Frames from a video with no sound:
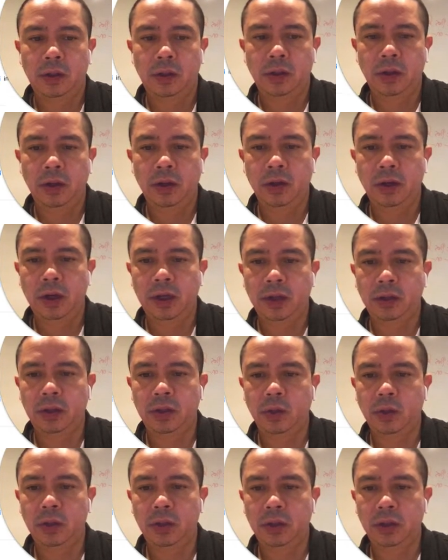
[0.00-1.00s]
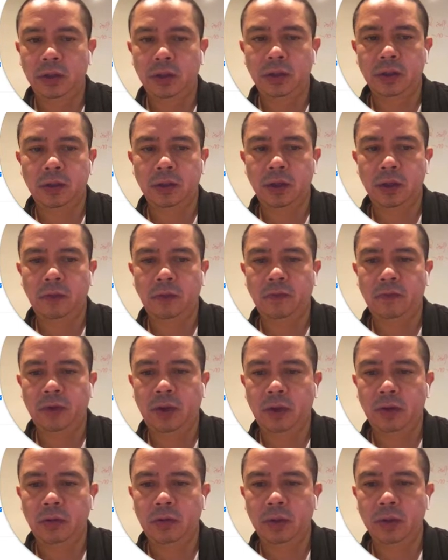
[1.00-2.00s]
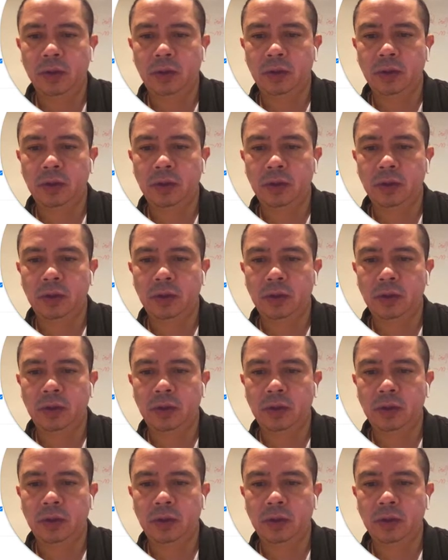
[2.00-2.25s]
not doing it to the same file, because